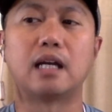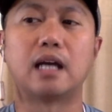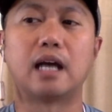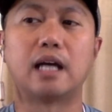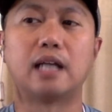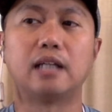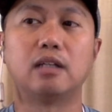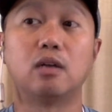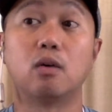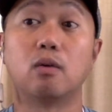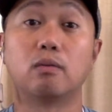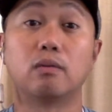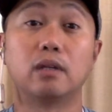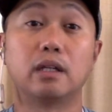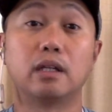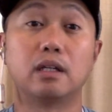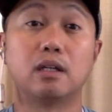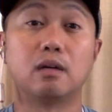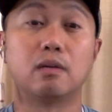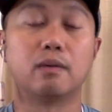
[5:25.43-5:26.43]
I don't
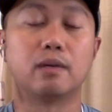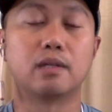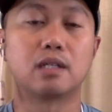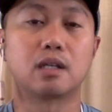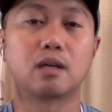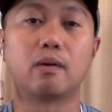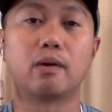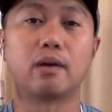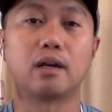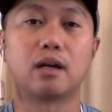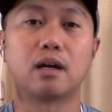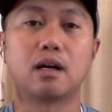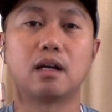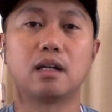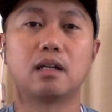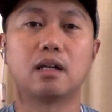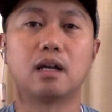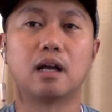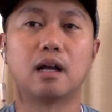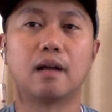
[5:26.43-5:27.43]
really know what's going on,